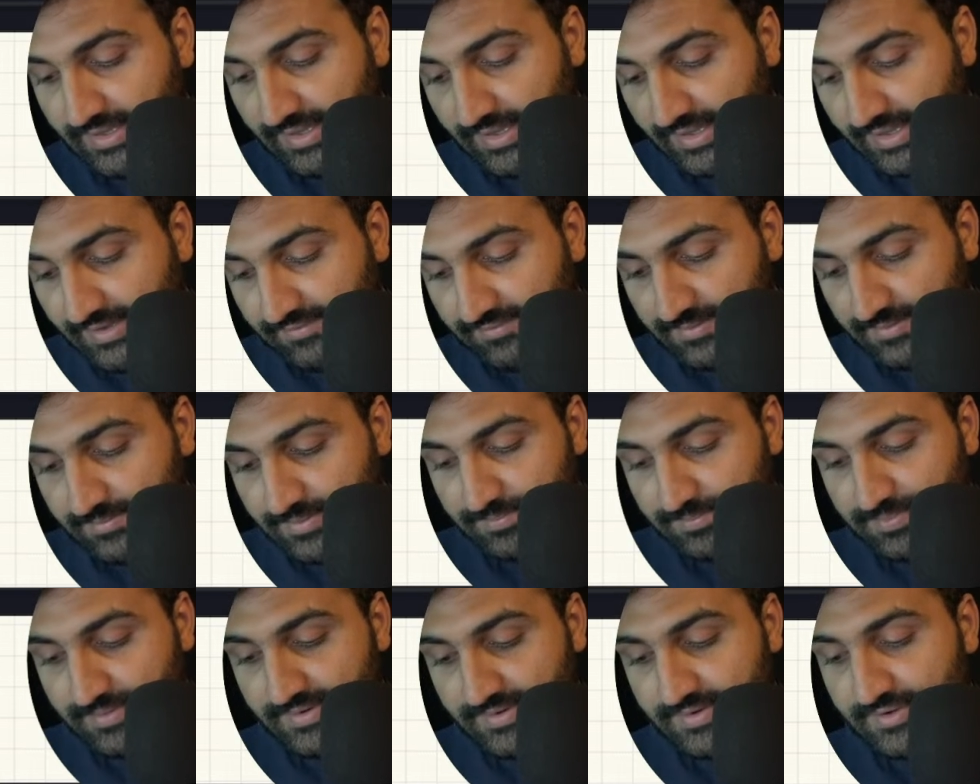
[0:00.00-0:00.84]
A will be
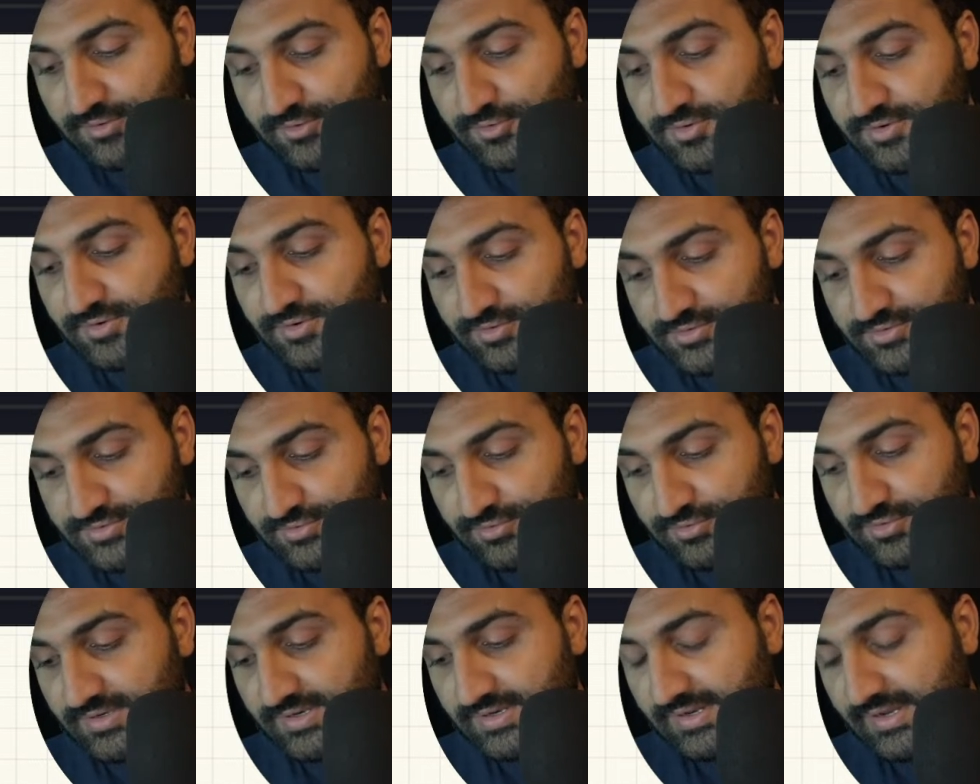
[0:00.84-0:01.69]
printed on
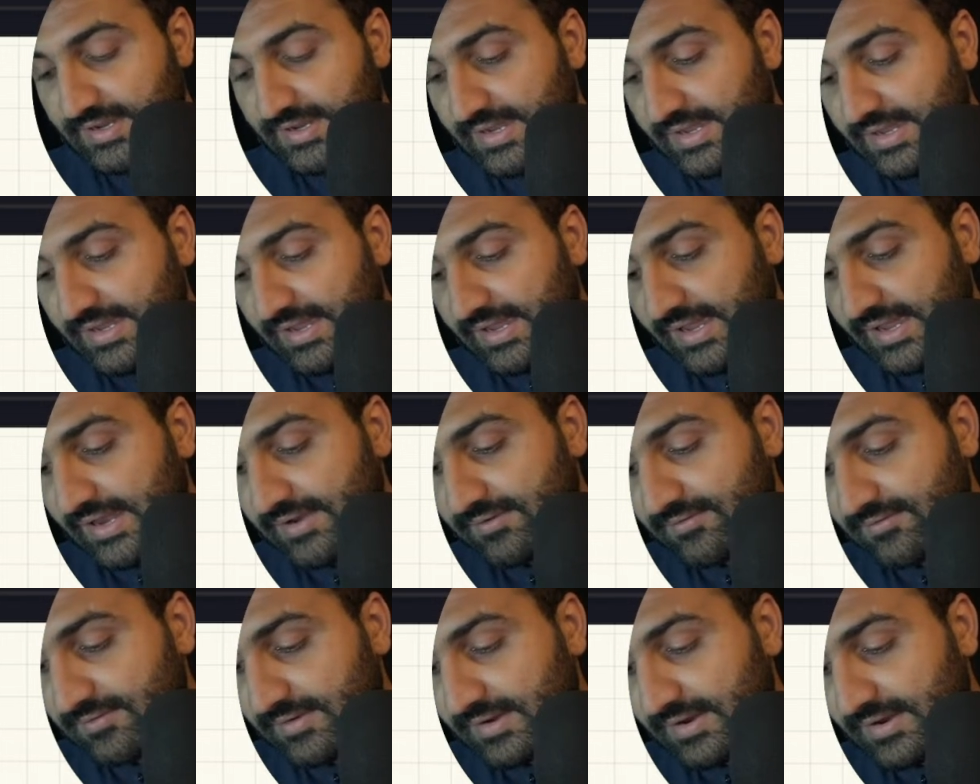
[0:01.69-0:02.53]
console
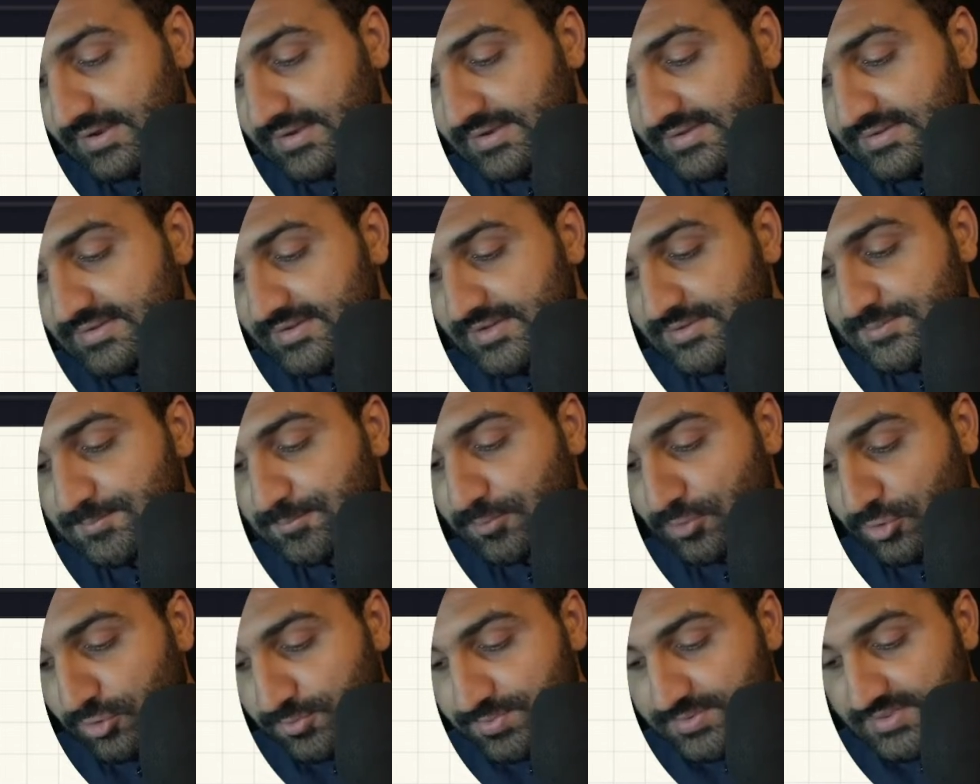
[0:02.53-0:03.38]
and it is just
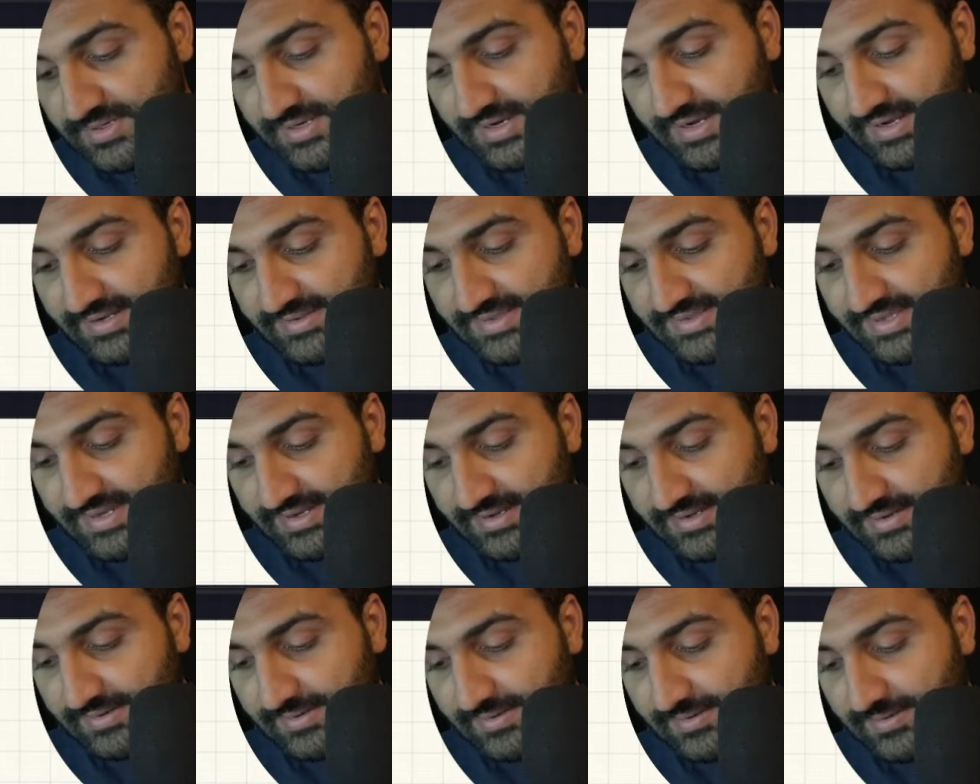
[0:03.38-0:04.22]
popped, and then